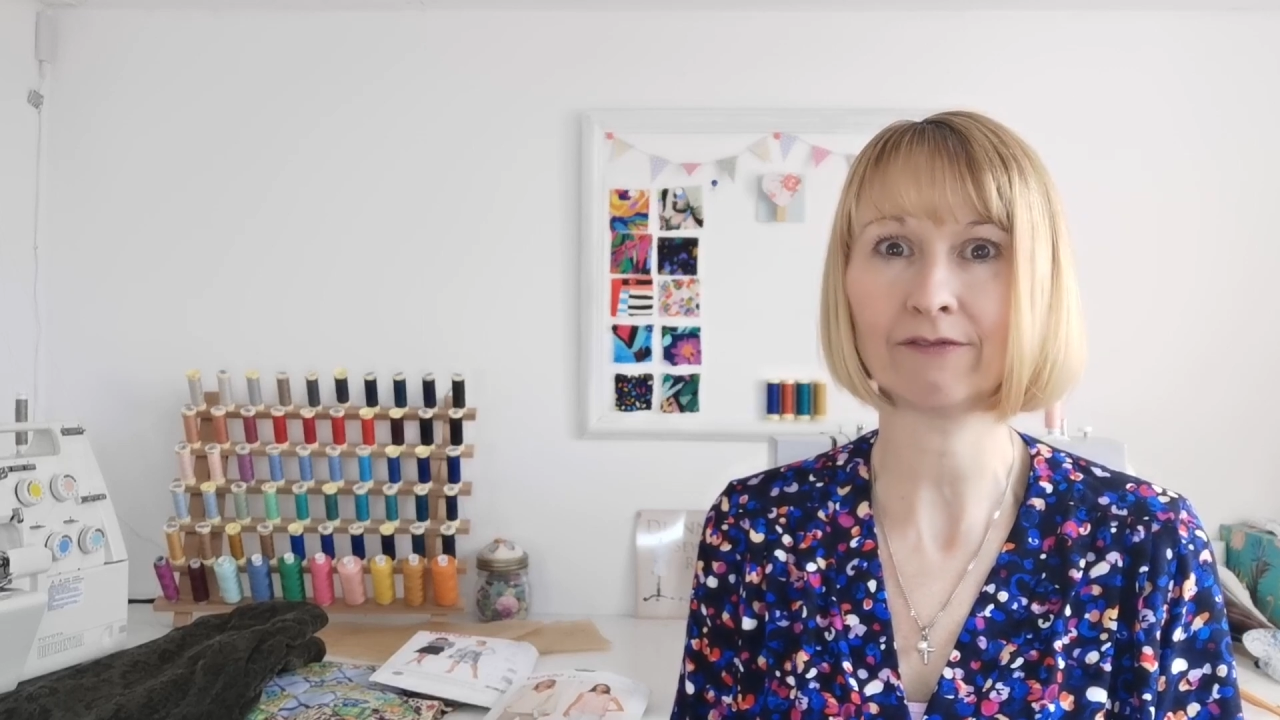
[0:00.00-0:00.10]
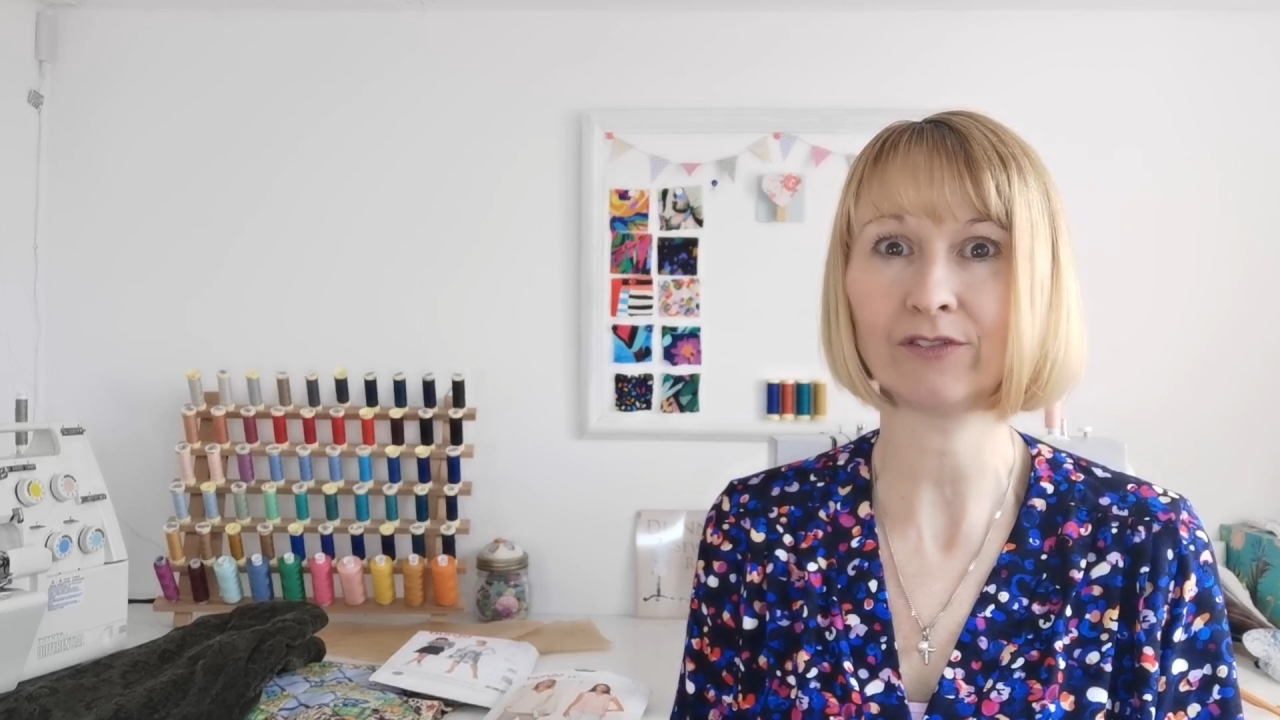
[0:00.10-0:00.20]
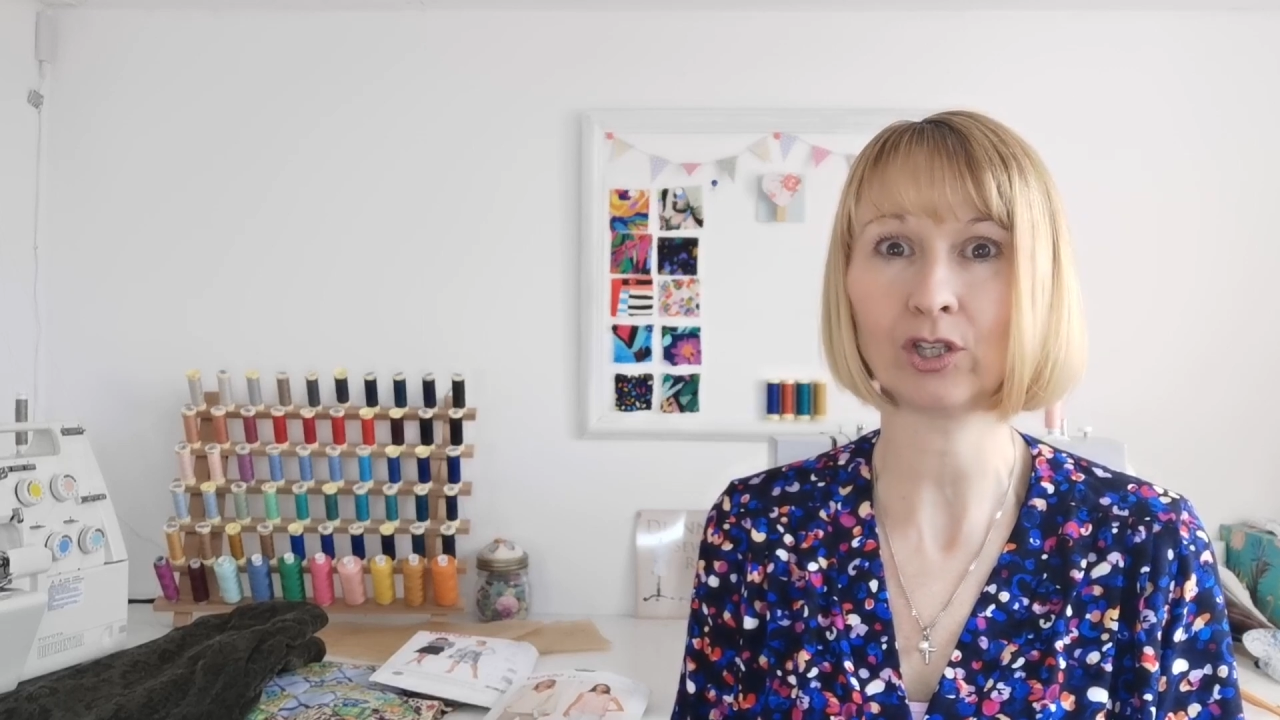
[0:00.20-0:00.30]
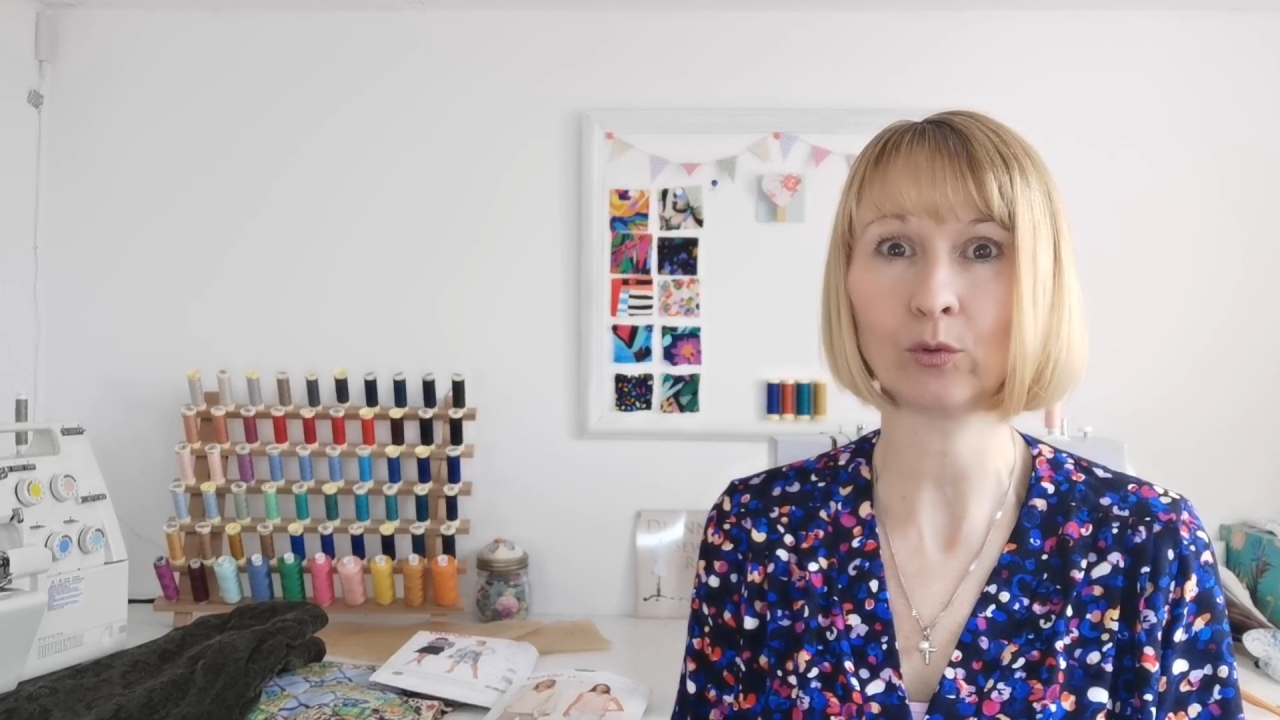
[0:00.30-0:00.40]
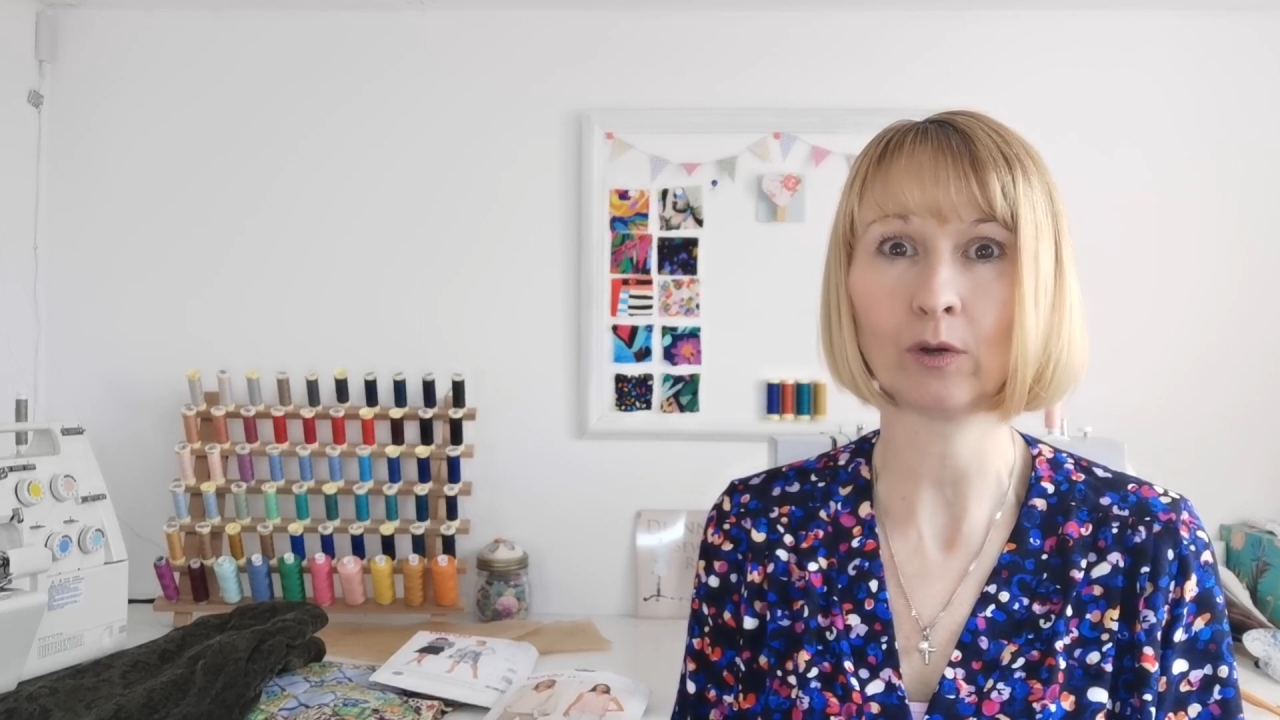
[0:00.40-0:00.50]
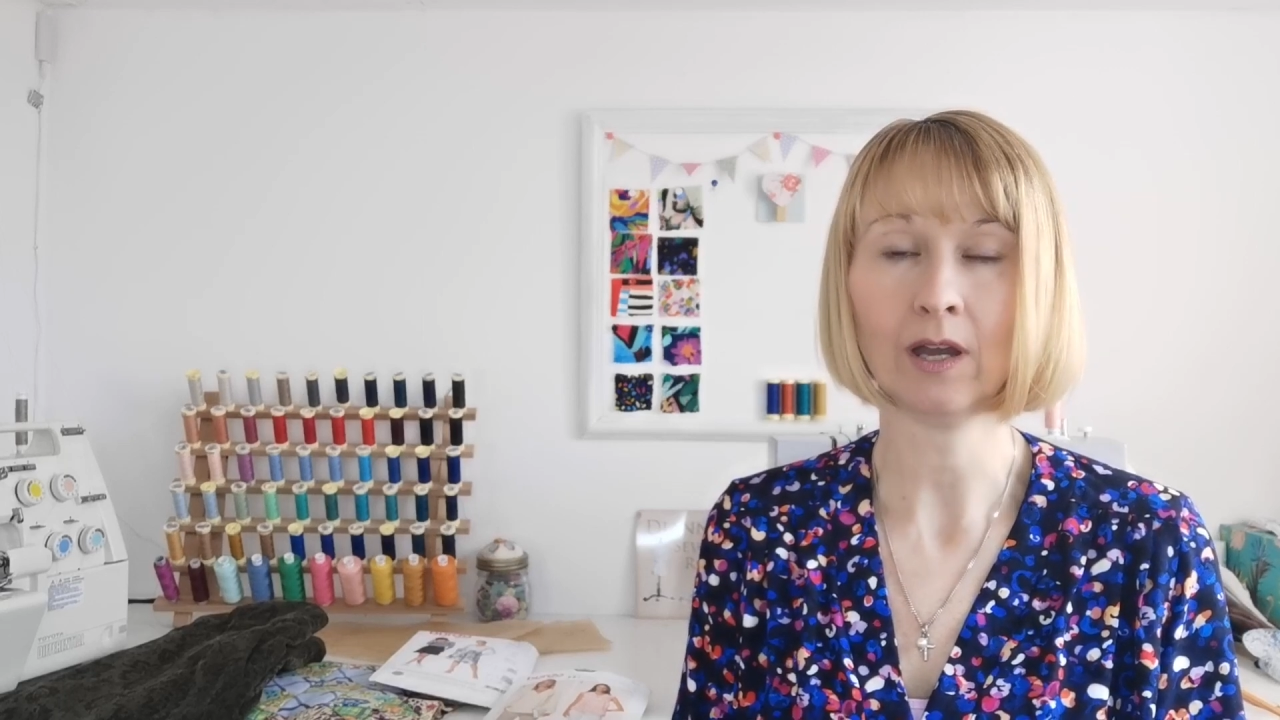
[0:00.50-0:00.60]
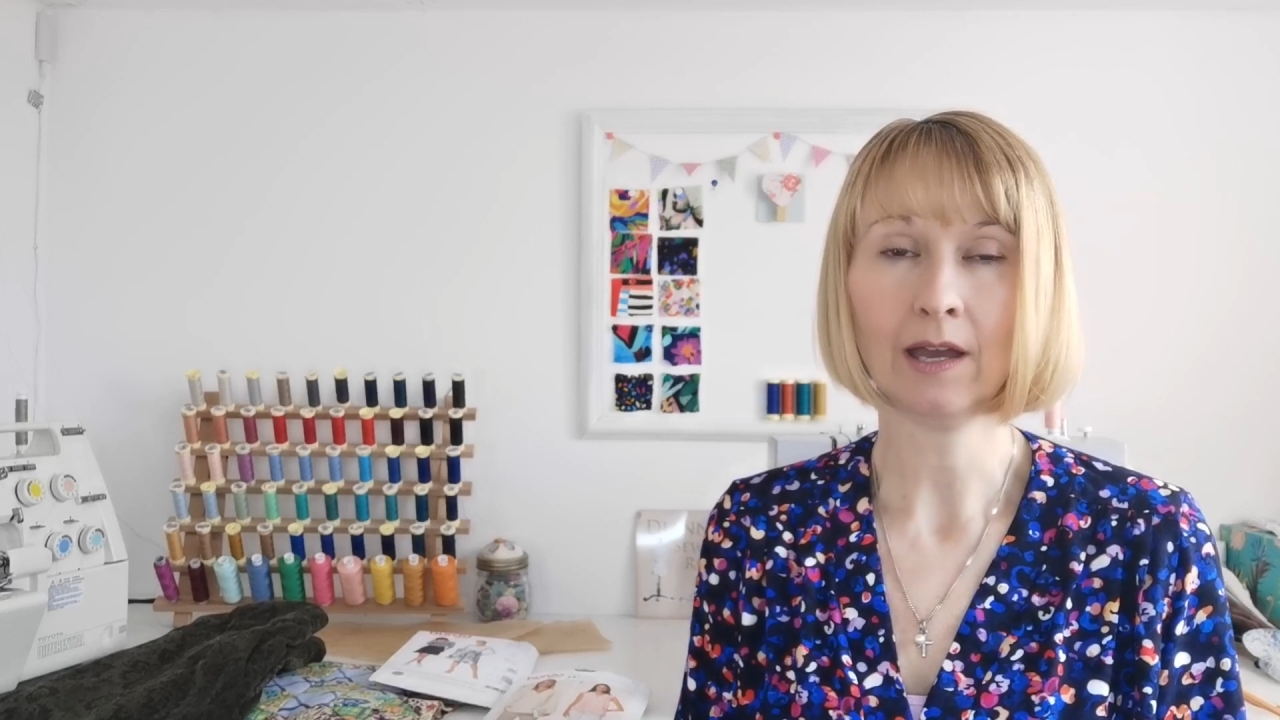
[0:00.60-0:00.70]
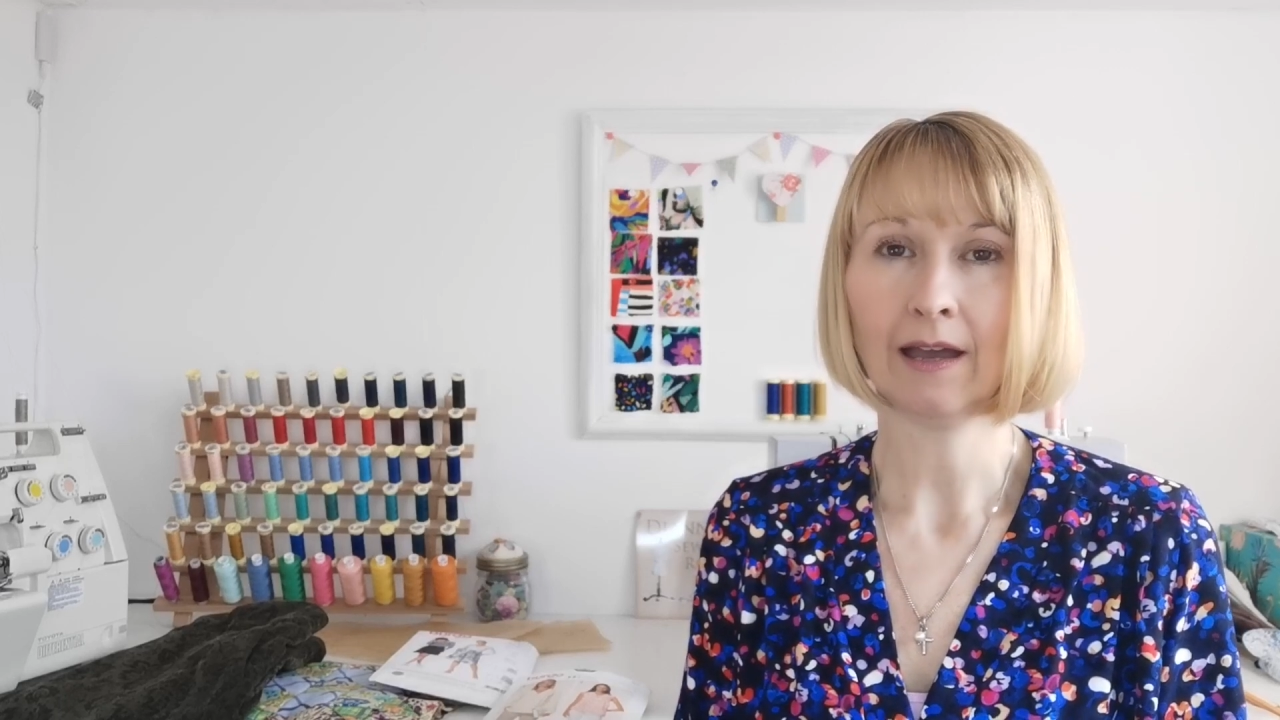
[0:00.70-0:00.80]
a few